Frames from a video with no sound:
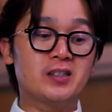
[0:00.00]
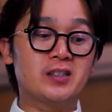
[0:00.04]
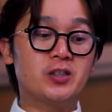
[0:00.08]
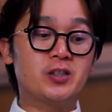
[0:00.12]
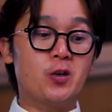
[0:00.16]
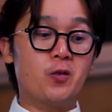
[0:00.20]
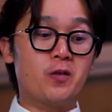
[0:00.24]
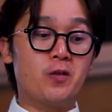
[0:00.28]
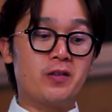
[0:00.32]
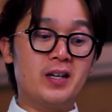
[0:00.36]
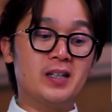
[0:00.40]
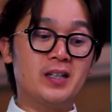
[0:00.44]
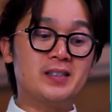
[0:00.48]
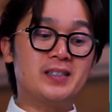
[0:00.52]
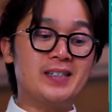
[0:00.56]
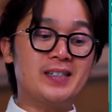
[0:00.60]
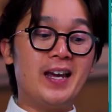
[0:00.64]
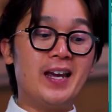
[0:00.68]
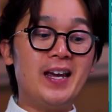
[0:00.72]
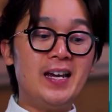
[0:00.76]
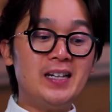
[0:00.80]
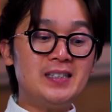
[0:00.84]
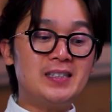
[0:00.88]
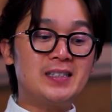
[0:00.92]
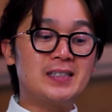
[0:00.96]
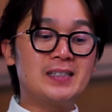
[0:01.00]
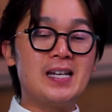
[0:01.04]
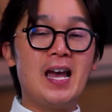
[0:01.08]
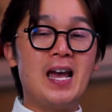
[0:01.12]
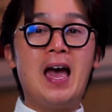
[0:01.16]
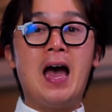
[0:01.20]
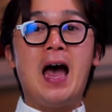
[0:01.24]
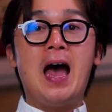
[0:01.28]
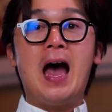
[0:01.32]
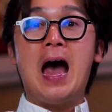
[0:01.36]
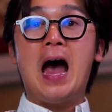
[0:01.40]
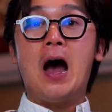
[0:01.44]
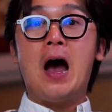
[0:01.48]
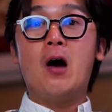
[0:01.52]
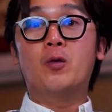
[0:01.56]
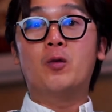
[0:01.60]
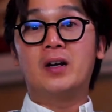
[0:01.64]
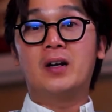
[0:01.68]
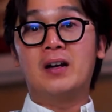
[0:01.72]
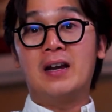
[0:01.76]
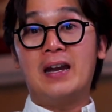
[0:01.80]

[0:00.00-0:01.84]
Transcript: So this is our